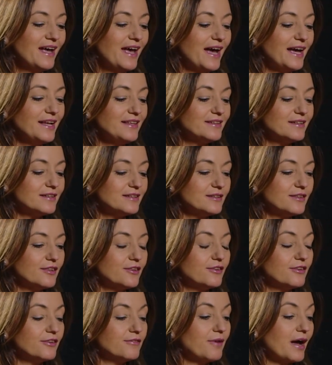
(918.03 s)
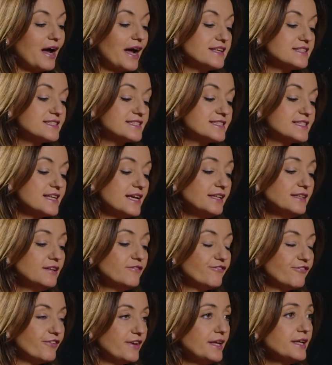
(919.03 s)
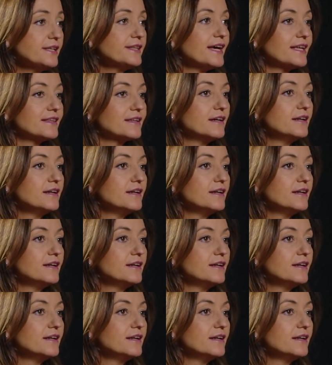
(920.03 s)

And I'd say the thing that